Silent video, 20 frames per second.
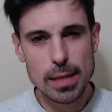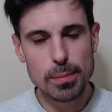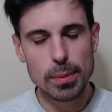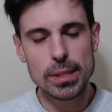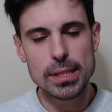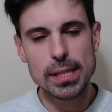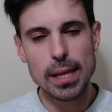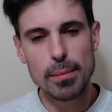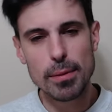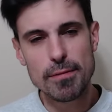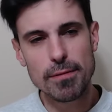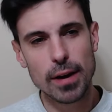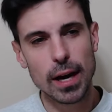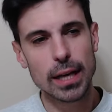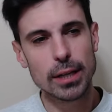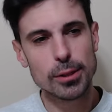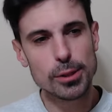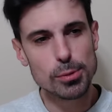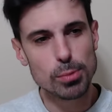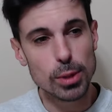but
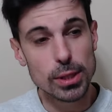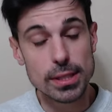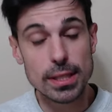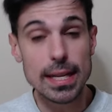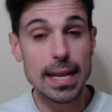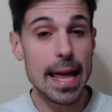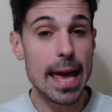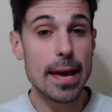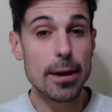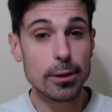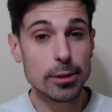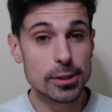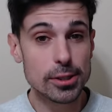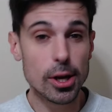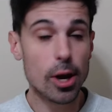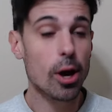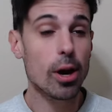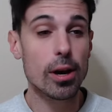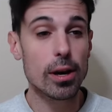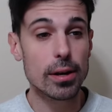semifinals was nails
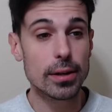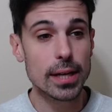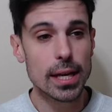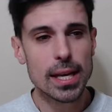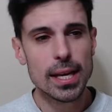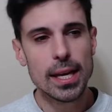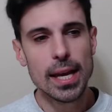hard.